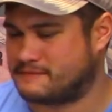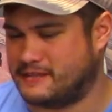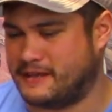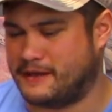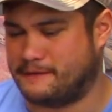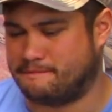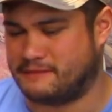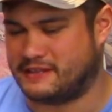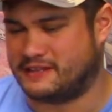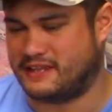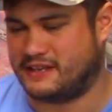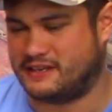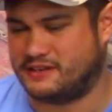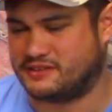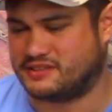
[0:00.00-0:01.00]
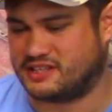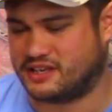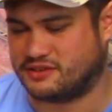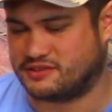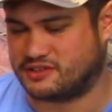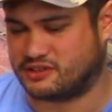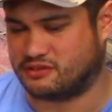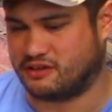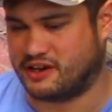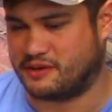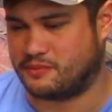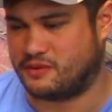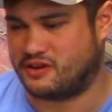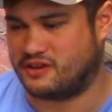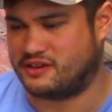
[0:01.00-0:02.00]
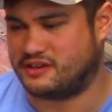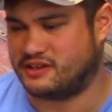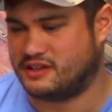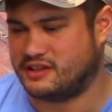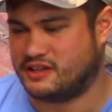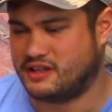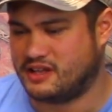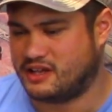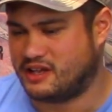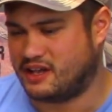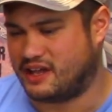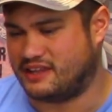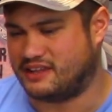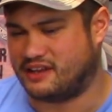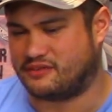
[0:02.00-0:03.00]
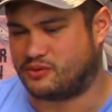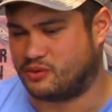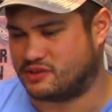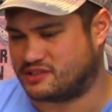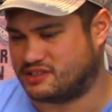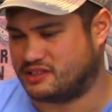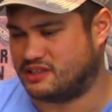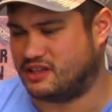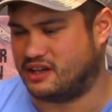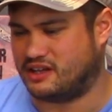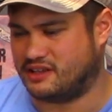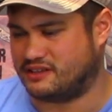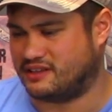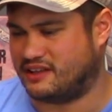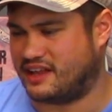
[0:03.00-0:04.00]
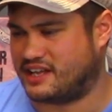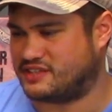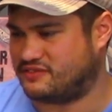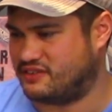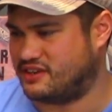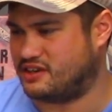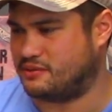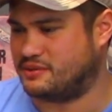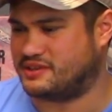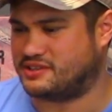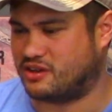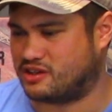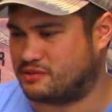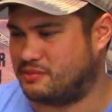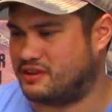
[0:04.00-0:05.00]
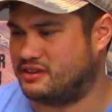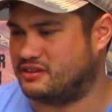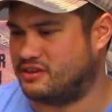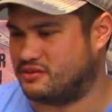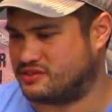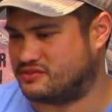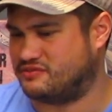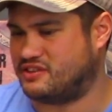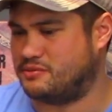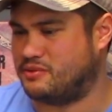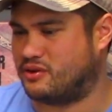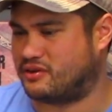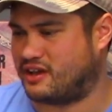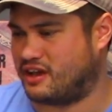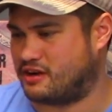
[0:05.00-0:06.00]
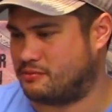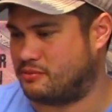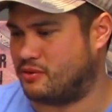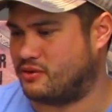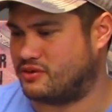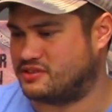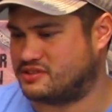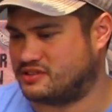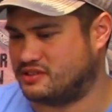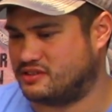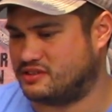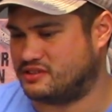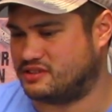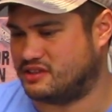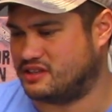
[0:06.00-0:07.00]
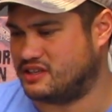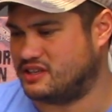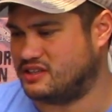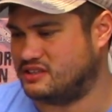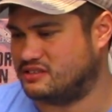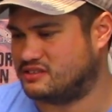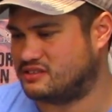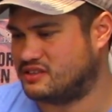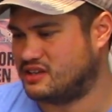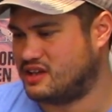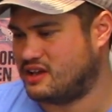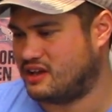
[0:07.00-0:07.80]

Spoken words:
Yeah, and then here's the gray one. And then, of course, in the last video, we talked about there was female counterparts to these.